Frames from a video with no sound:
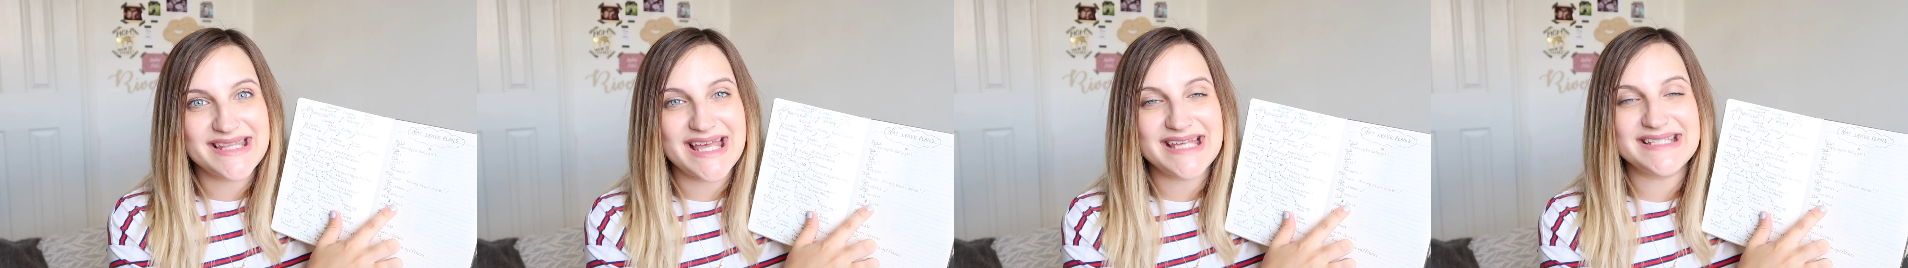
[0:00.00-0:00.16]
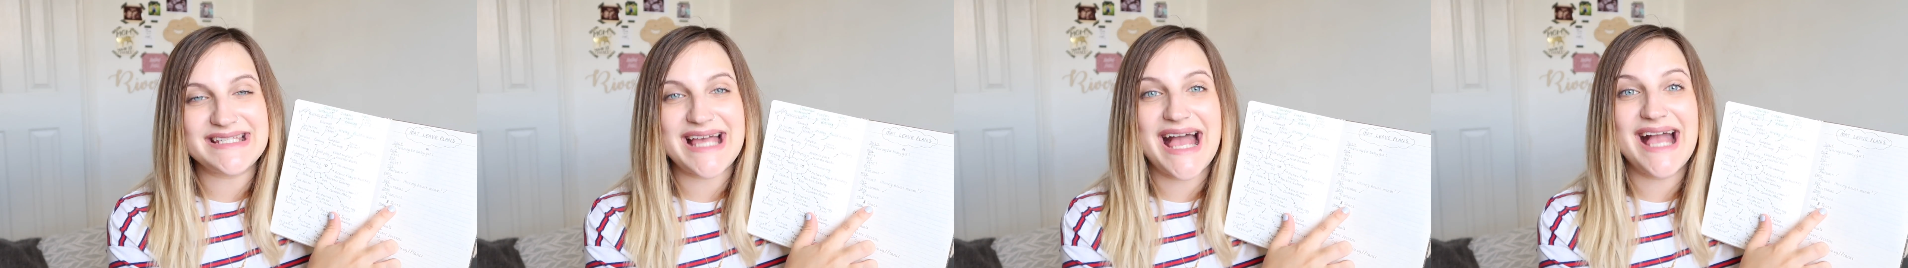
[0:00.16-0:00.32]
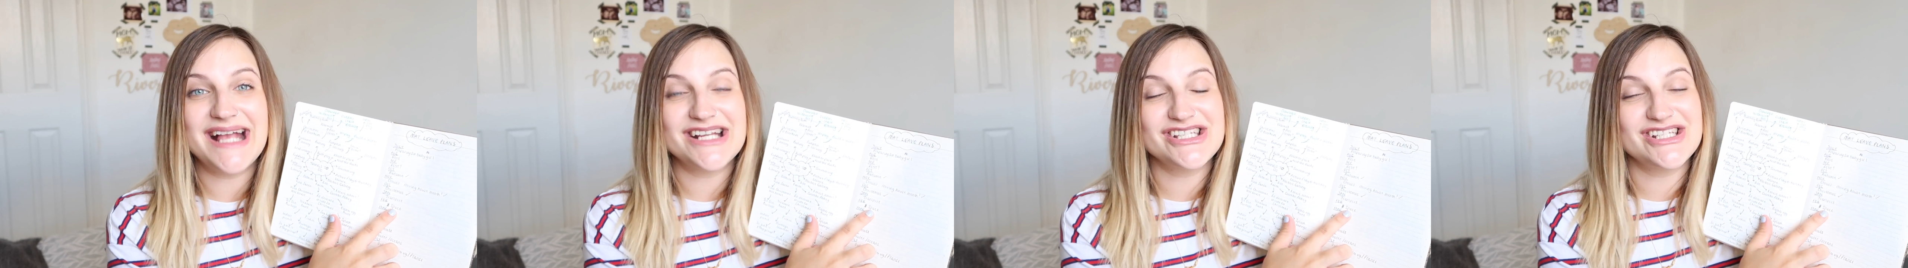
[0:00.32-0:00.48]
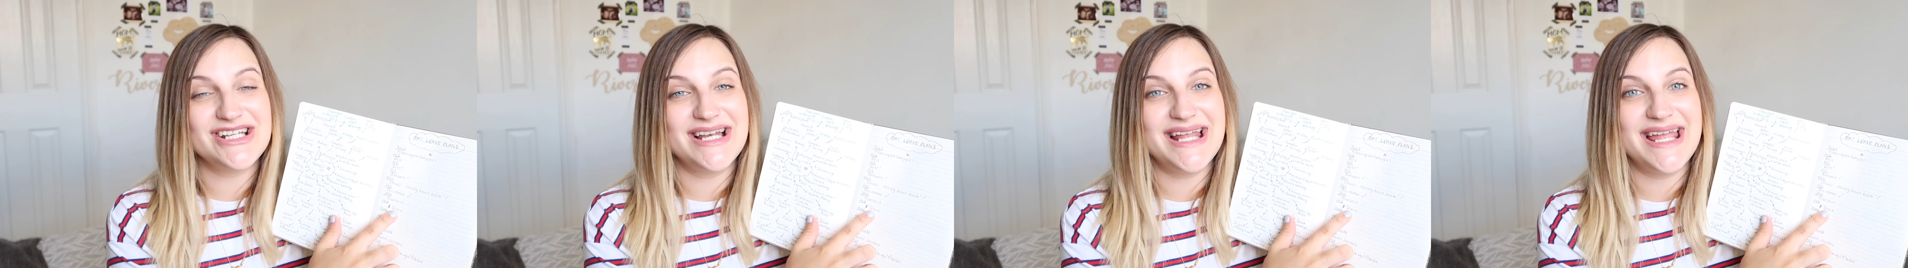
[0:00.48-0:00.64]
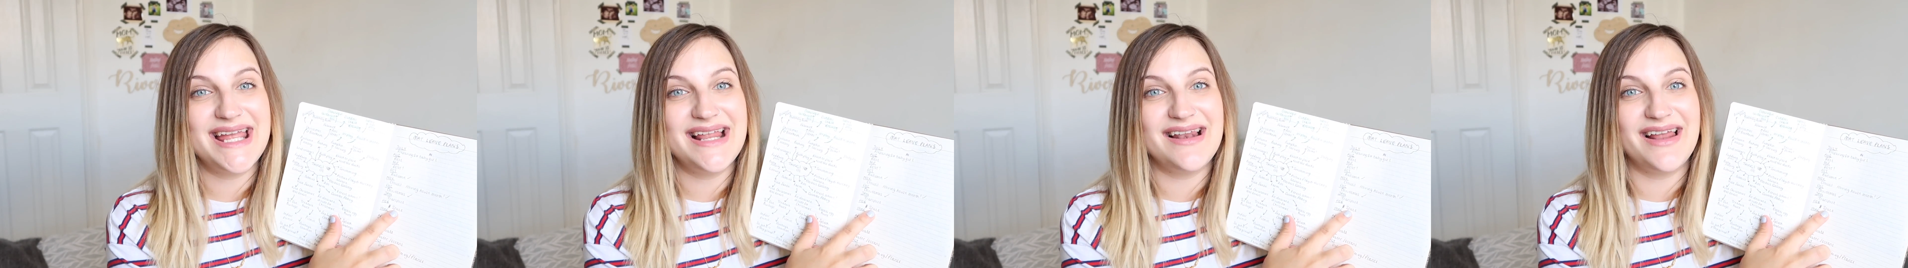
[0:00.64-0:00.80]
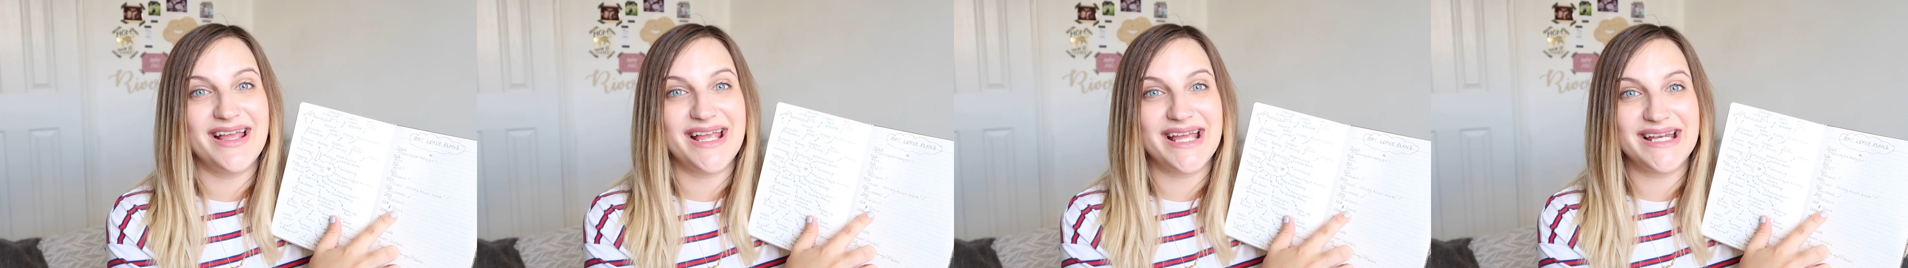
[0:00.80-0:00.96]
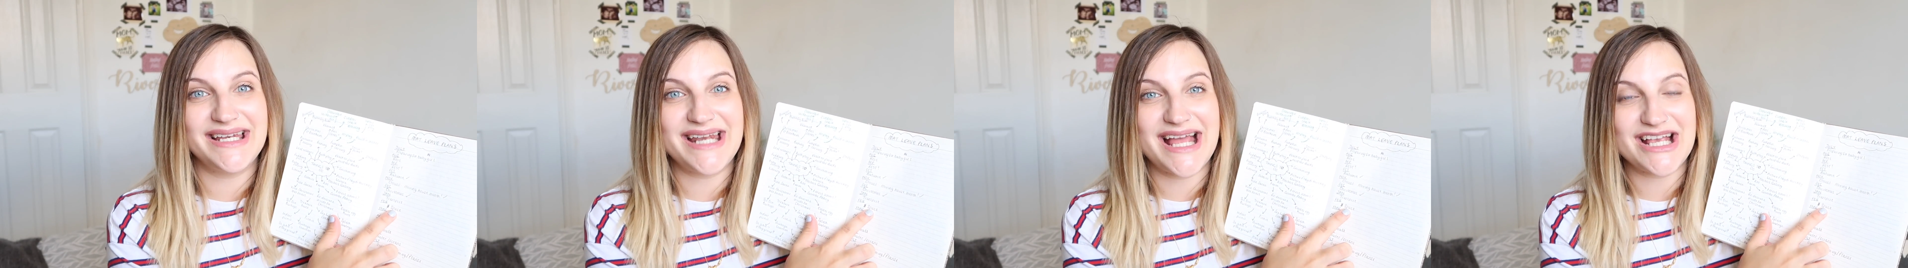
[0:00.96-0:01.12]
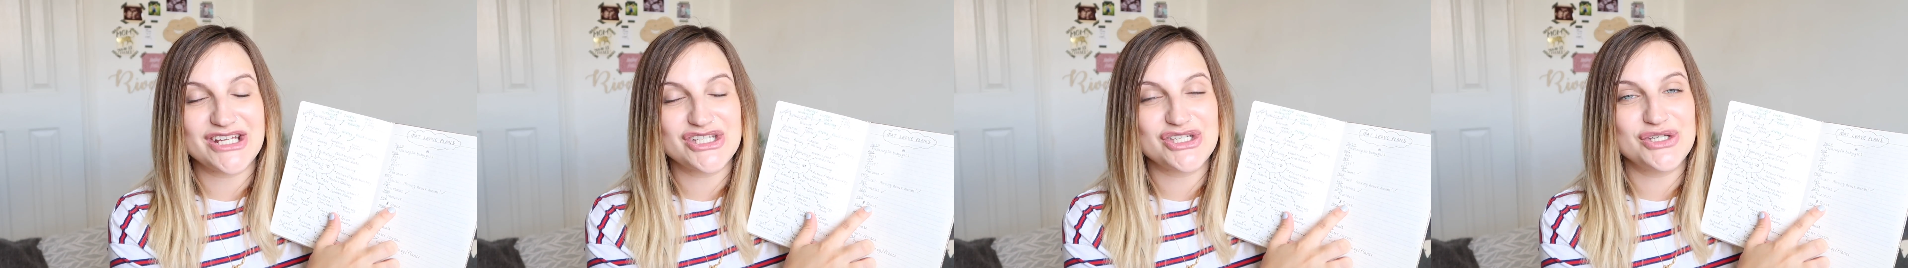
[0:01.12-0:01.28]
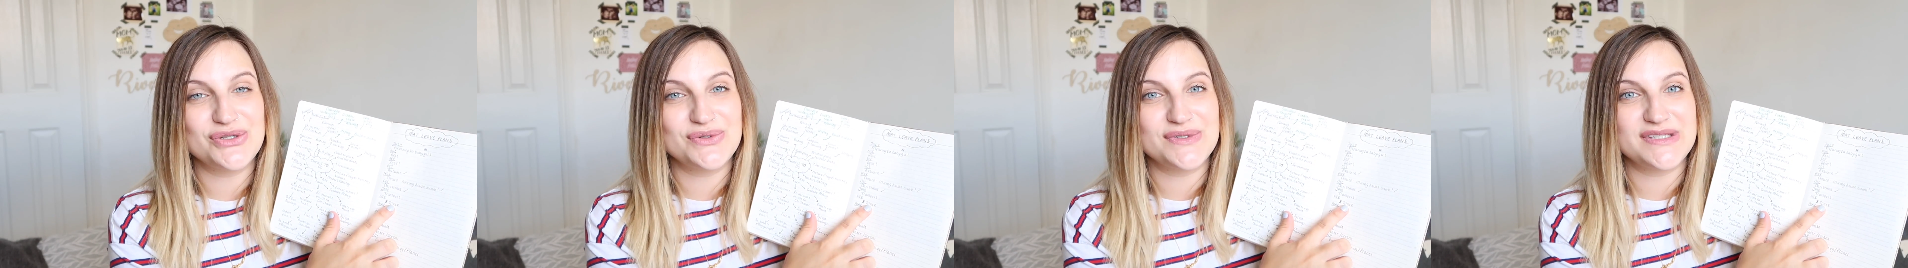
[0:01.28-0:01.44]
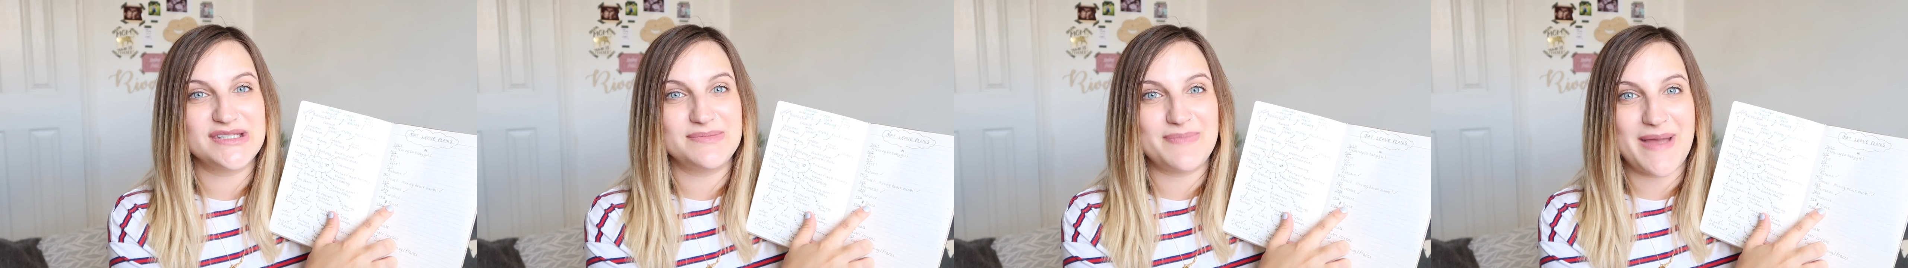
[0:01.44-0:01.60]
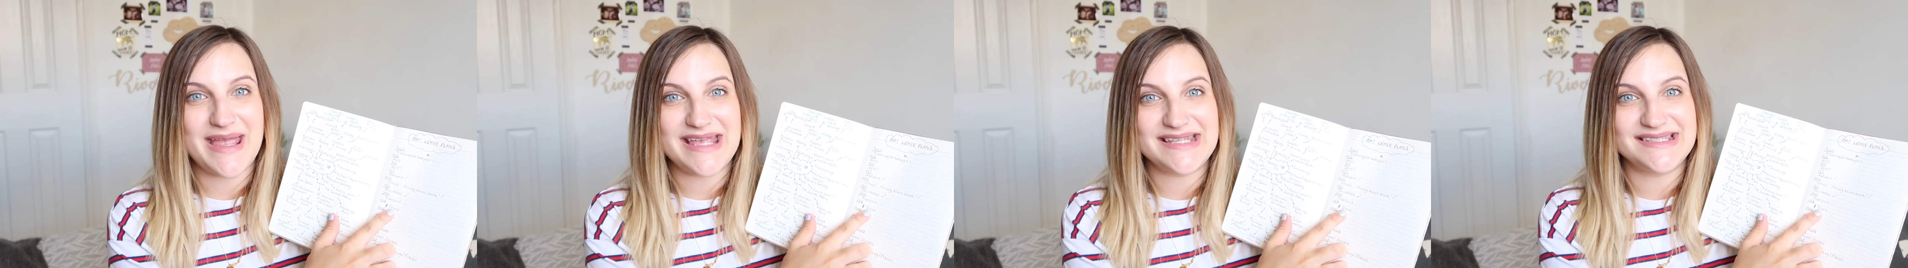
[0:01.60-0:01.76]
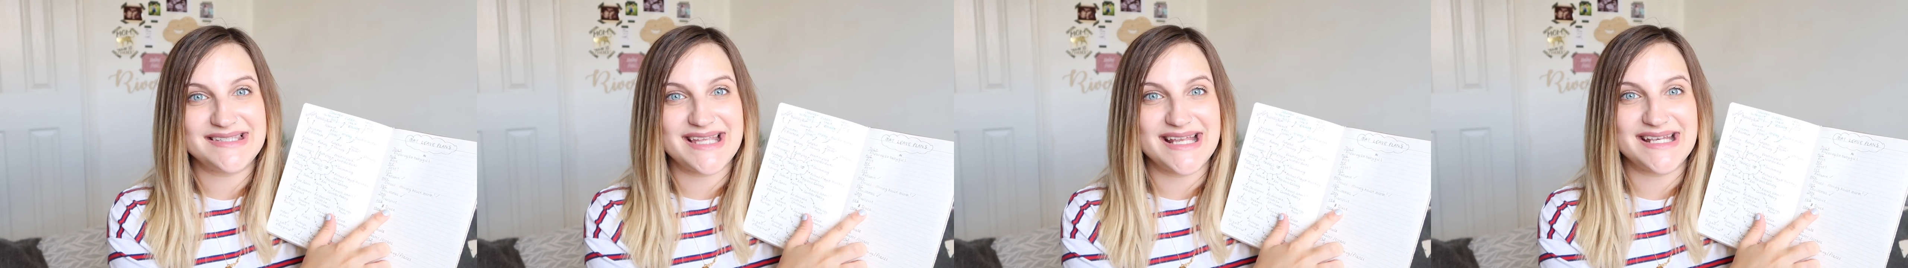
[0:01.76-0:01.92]
There's actually like a national
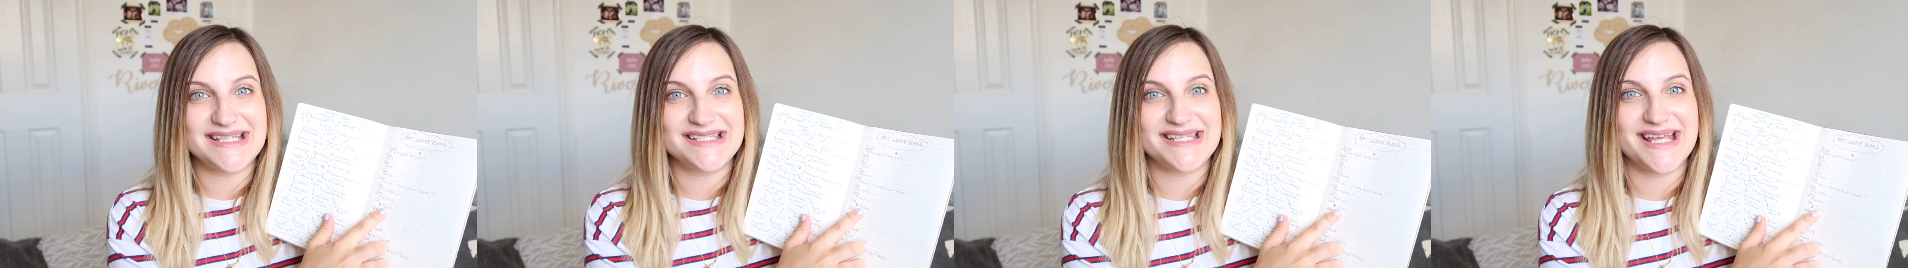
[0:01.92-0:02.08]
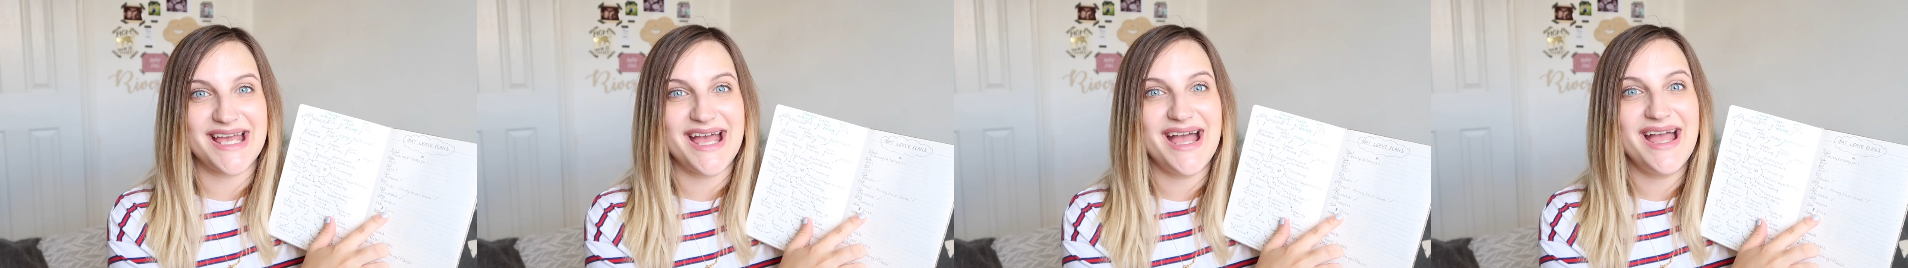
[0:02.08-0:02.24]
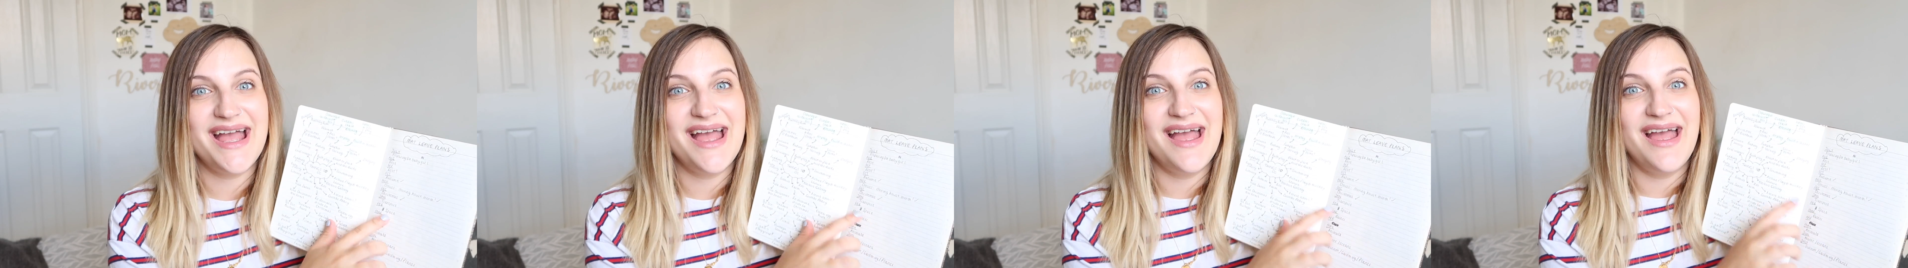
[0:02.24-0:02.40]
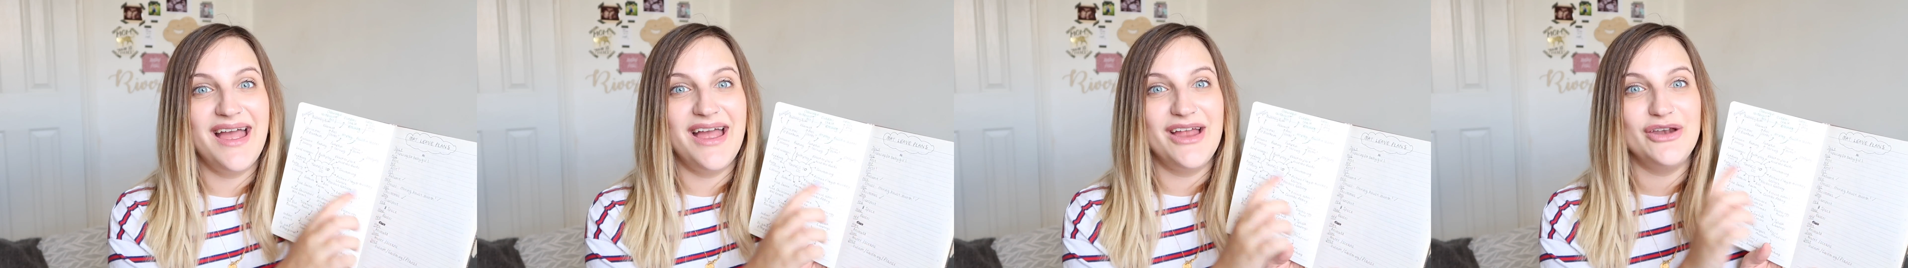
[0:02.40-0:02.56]
space centre